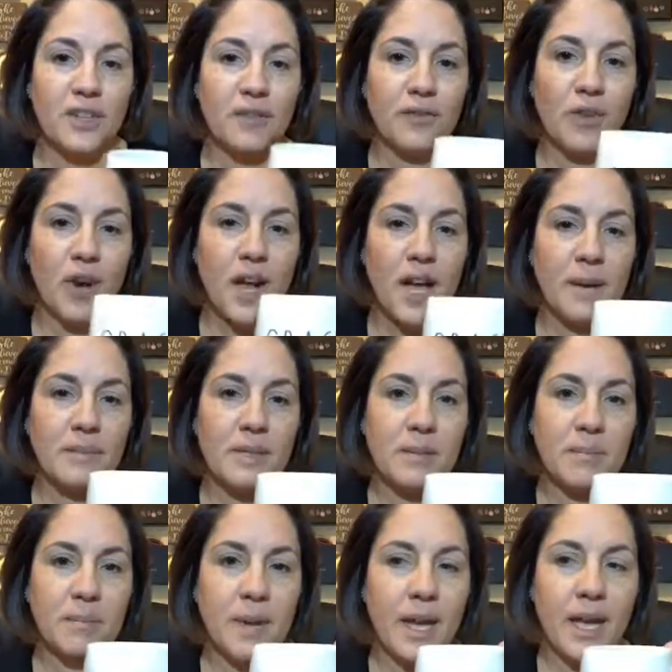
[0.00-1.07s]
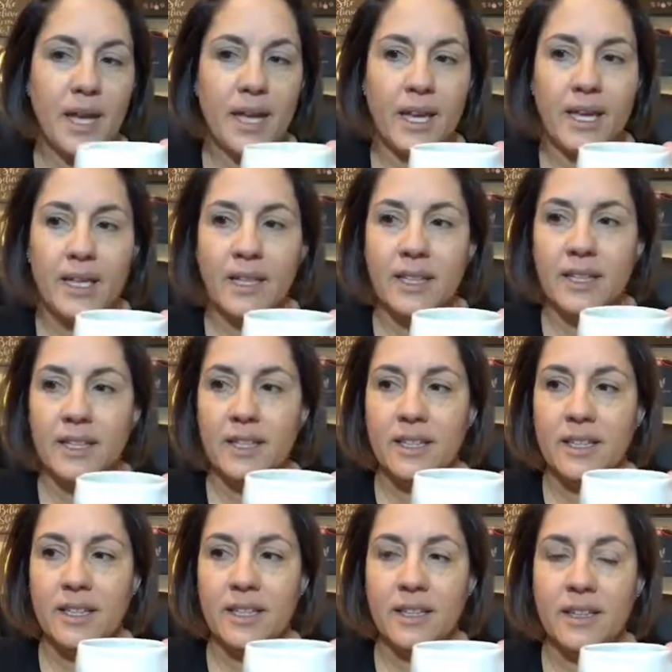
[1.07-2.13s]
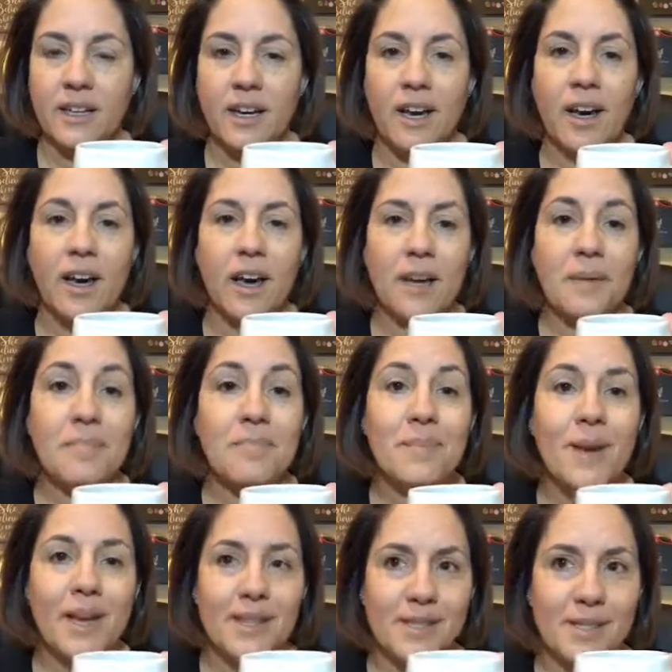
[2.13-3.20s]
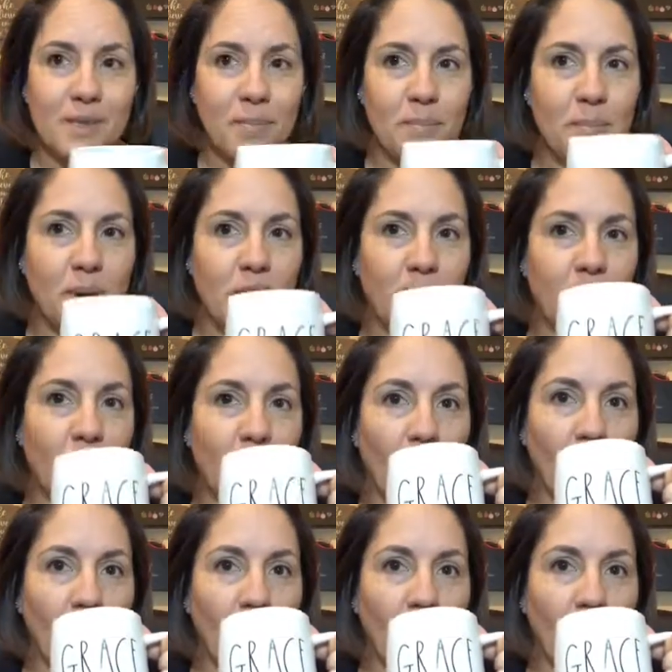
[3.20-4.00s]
grabbed my hot mess mug.